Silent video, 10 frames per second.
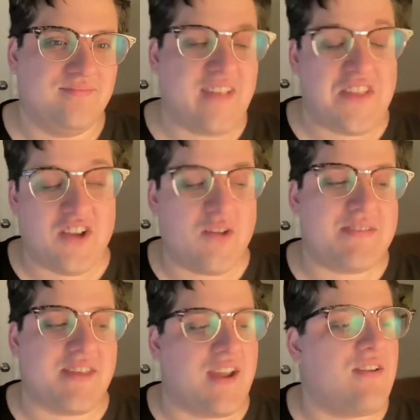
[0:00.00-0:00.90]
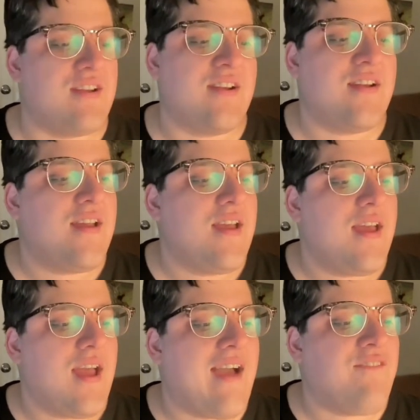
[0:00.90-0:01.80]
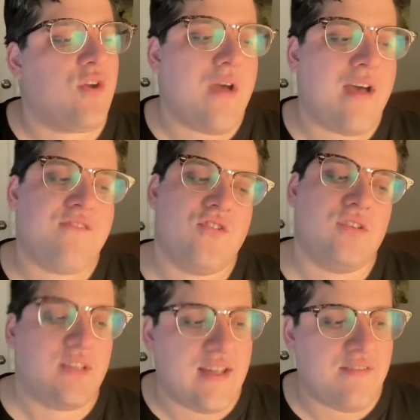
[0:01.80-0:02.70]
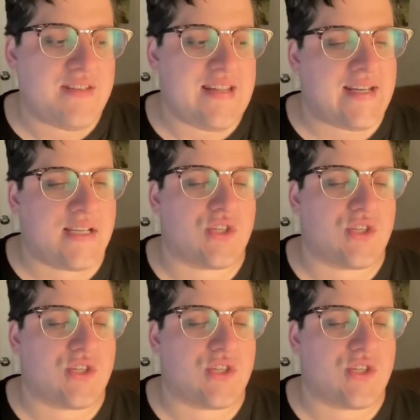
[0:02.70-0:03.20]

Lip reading: nothing could be scarier. Have you ever lived in a